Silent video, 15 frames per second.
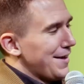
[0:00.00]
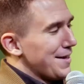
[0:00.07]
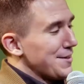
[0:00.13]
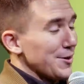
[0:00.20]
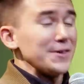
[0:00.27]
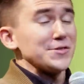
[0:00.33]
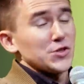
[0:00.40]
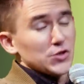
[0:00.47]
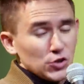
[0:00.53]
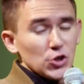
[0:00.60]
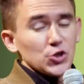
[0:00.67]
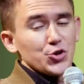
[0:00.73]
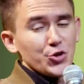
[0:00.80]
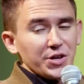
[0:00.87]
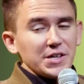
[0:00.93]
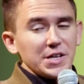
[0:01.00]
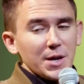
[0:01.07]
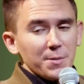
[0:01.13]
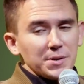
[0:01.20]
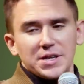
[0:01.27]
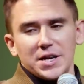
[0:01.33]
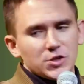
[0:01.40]
There is a surgery you can get,
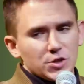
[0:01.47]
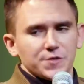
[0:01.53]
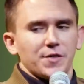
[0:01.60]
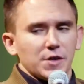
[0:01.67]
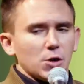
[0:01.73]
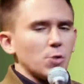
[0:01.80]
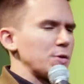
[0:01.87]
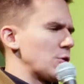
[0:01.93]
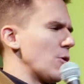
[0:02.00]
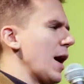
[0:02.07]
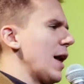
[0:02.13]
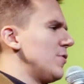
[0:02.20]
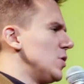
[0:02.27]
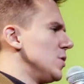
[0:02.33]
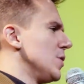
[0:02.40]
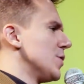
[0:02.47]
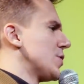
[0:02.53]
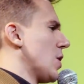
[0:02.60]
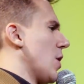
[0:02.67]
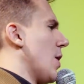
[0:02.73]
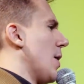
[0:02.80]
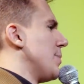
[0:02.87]
but they just fill it with gravel.
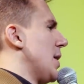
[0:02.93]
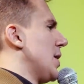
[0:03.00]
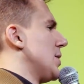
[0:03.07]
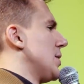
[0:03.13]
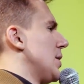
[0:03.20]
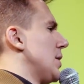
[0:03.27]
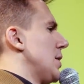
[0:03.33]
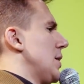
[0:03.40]
So I'm not...